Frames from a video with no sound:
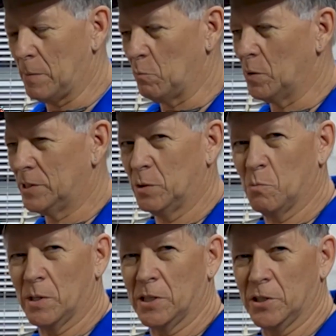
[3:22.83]
But what you
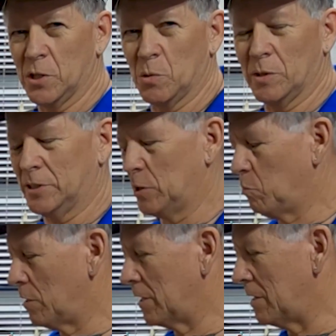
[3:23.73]
want to do is
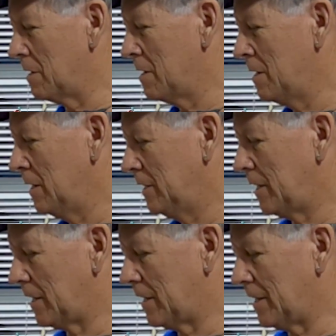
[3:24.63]
you want to
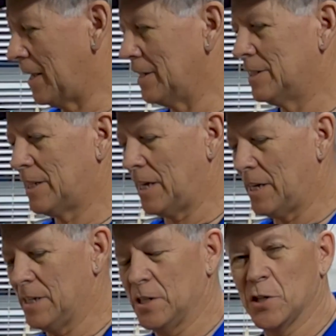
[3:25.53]
check it against
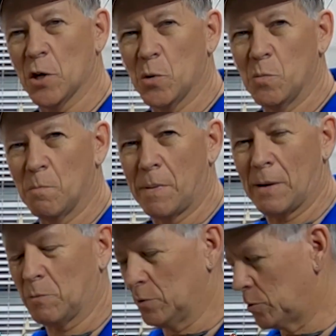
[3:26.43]
a known
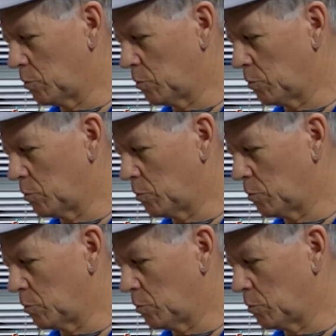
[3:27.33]
power